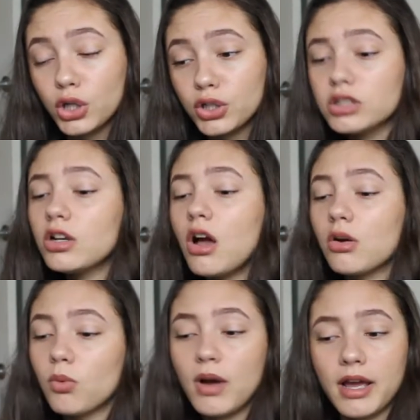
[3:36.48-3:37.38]
Good
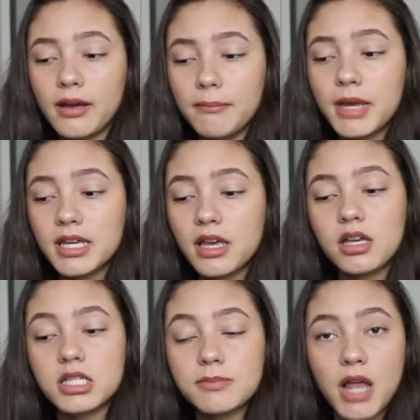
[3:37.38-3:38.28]
luck making
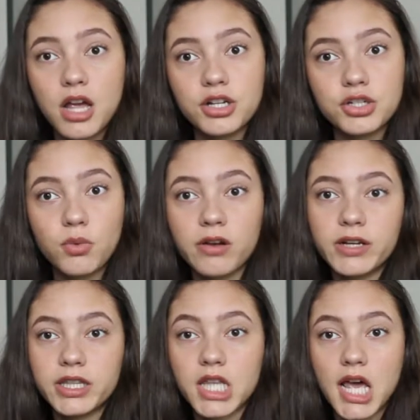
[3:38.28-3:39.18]
a splash
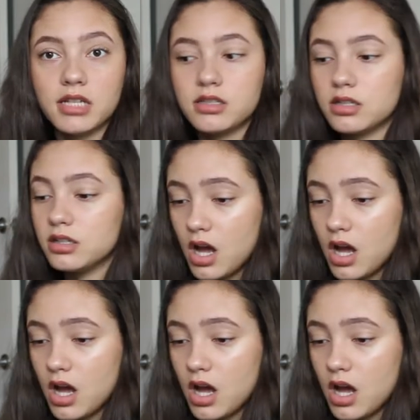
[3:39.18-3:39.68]
wearing that.